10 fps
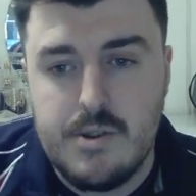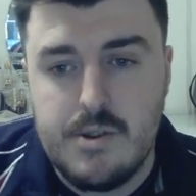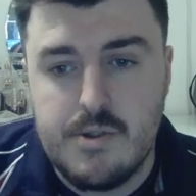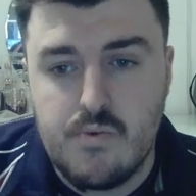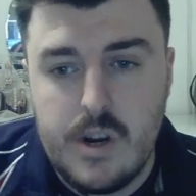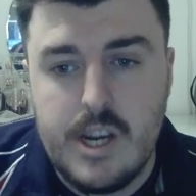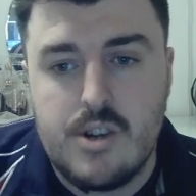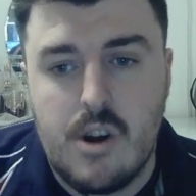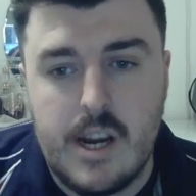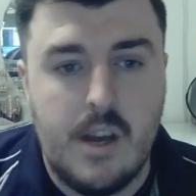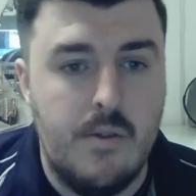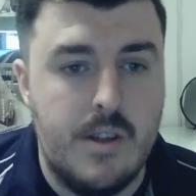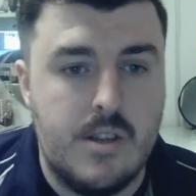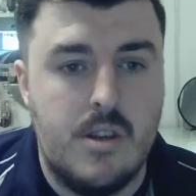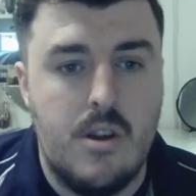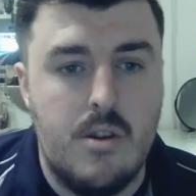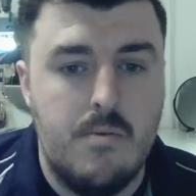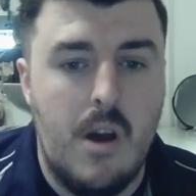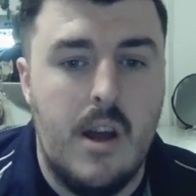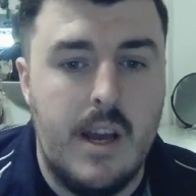So he's really tried to kill this
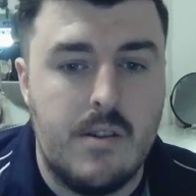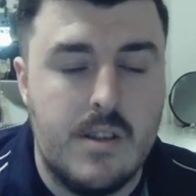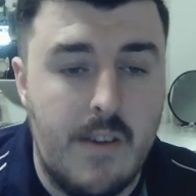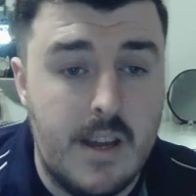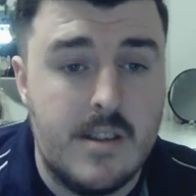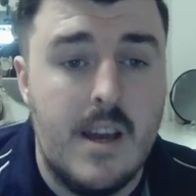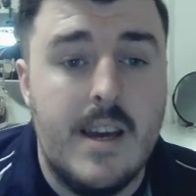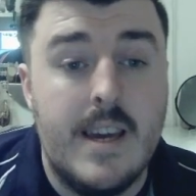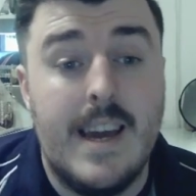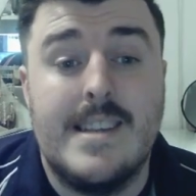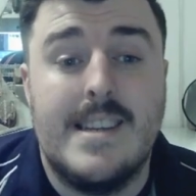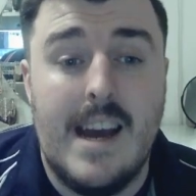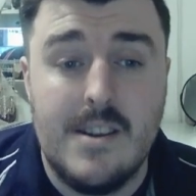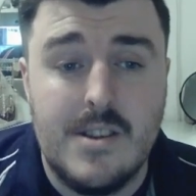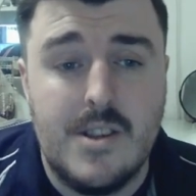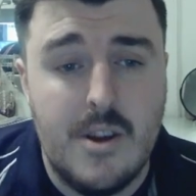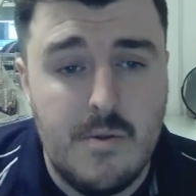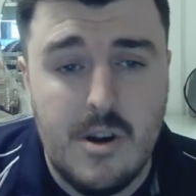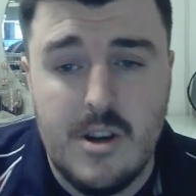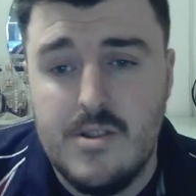Necrosphinx. He gets down to 2
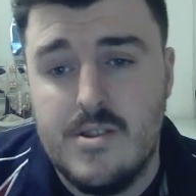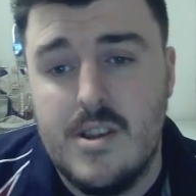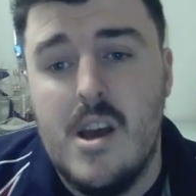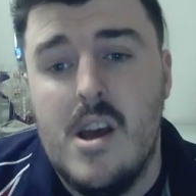wounds.